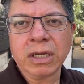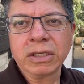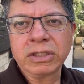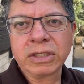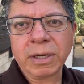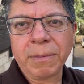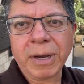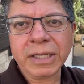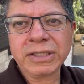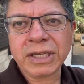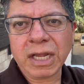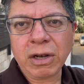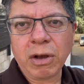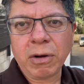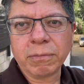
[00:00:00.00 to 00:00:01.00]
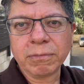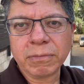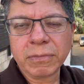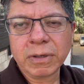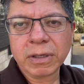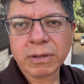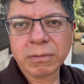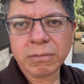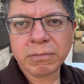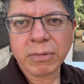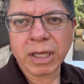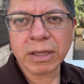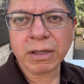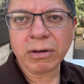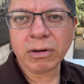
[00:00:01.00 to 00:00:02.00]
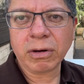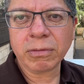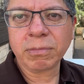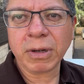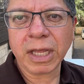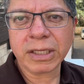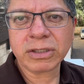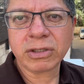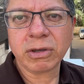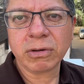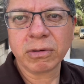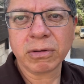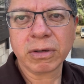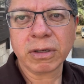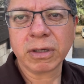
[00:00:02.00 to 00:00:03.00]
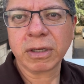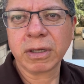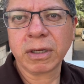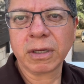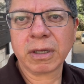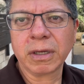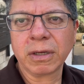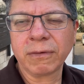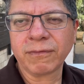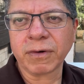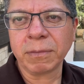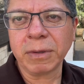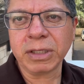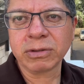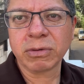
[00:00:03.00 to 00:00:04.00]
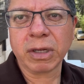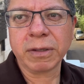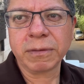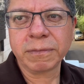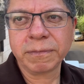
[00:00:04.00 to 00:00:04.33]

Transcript: Shabbat Shalom. May the Lord bless you from Israel.